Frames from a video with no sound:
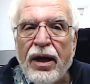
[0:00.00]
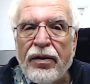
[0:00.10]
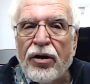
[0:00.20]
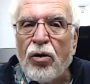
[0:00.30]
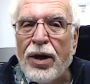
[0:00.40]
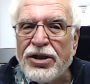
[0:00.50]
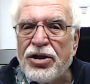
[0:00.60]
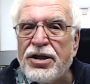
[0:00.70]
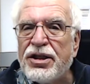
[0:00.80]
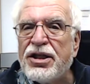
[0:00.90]
the
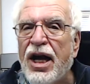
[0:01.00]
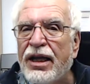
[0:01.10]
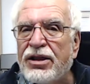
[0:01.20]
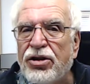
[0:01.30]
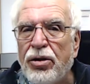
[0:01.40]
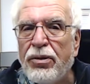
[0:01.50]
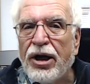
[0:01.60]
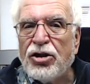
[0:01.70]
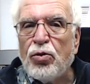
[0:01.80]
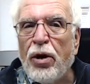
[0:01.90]
question is not so
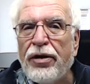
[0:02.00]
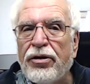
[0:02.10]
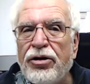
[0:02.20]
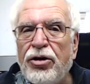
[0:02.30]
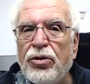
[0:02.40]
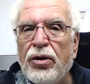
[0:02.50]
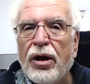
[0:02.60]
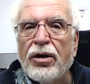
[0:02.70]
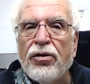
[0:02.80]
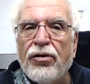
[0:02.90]
much whether you
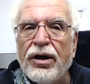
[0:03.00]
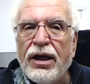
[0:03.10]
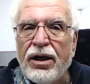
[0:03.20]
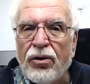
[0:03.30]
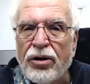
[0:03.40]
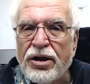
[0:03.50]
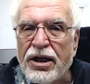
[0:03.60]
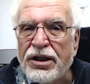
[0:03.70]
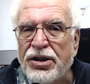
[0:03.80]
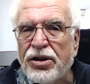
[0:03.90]
agree or
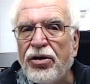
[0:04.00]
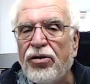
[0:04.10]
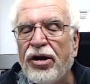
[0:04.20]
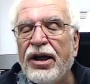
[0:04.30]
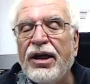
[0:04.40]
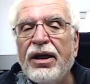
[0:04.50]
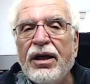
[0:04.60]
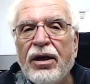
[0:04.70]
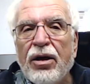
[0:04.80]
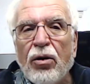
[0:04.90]
disagree
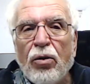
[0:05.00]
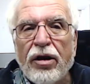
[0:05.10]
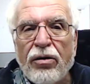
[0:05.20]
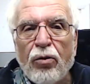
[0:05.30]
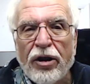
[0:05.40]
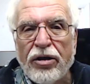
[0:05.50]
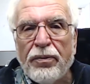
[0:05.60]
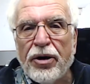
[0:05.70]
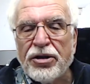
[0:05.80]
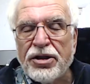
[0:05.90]
with what the
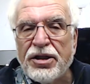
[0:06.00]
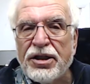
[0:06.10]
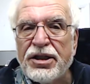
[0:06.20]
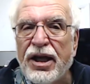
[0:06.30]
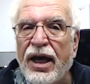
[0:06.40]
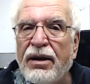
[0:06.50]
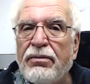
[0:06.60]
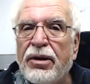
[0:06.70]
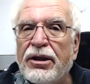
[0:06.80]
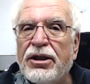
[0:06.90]
person is saying,
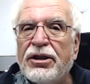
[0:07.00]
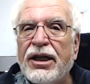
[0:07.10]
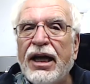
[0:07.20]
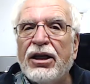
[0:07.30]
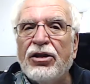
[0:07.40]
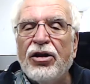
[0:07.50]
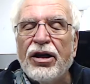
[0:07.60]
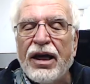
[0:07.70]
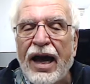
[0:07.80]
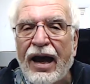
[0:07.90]
but to take a
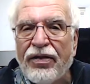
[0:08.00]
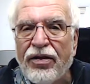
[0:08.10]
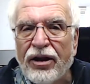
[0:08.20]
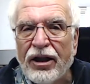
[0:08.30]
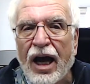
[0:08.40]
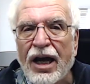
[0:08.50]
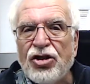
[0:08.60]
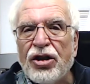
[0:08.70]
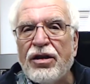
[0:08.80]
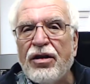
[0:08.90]
look at the
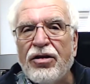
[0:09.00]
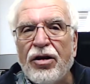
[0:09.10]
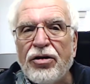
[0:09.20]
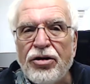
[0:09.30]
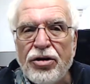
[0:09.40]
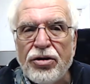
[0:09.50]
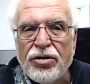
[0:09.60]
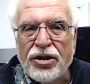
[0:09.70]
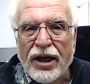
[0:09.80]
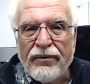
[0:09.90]
logic that they're
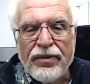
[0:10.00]
using.